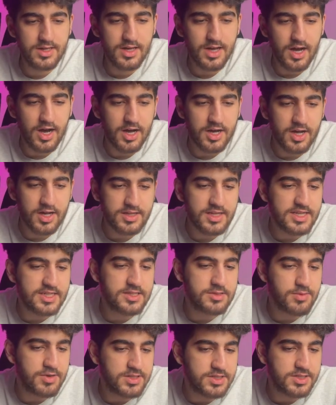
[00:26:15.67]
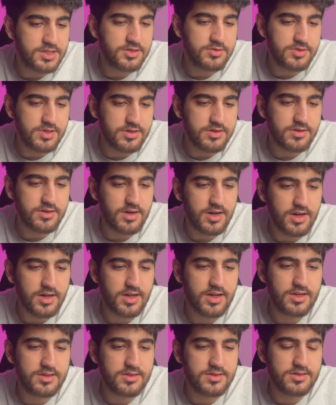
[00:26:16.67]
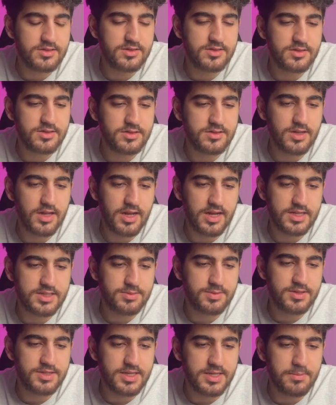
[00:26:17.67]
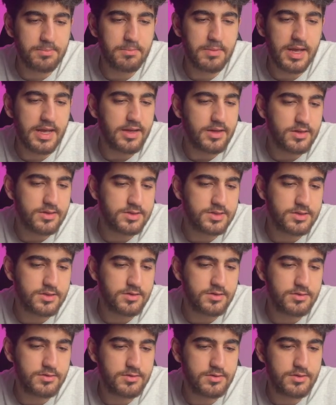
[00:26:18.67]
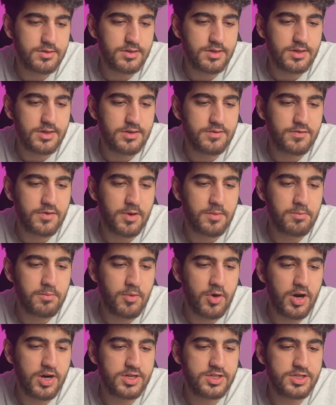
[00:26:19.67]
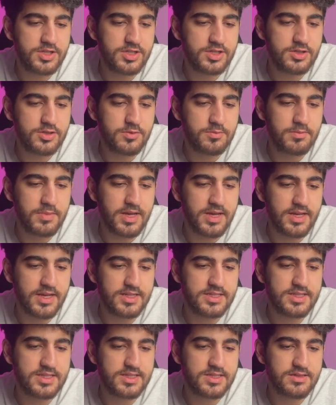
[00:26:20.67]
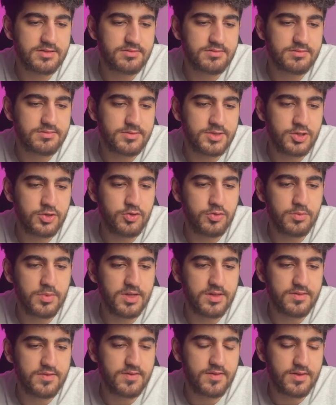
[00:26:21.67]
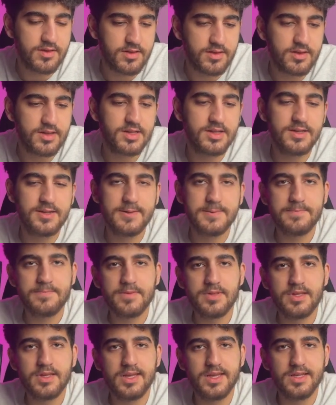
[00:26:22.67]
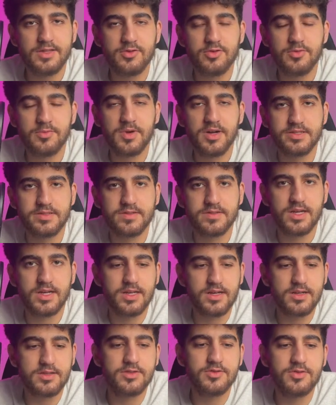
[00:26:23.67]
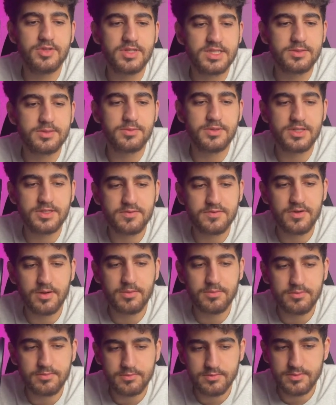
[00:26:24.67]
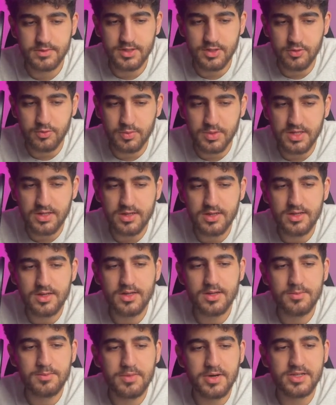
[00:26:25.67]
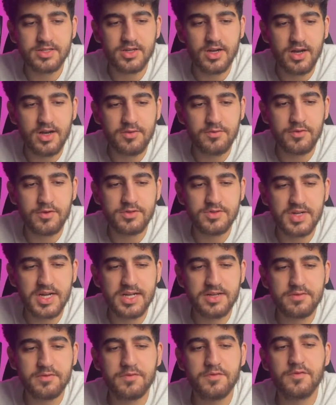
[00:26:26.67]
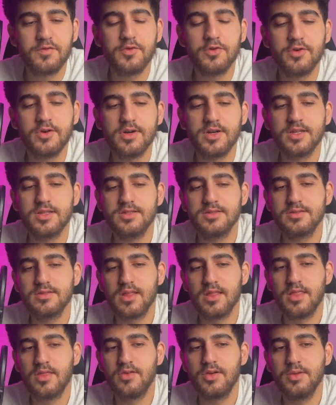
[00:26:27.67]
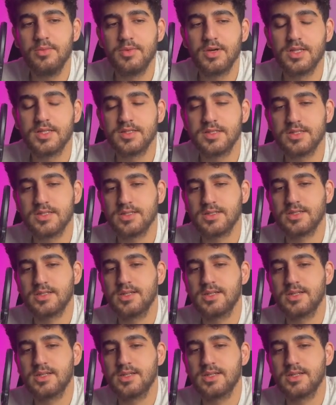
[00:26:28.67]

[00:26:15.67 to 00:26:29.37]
I got expert sooner. I got expert in May. So from March to May is 2 months. In 2 months, I got to experts from newbie. But I won rank 4 in 3 months.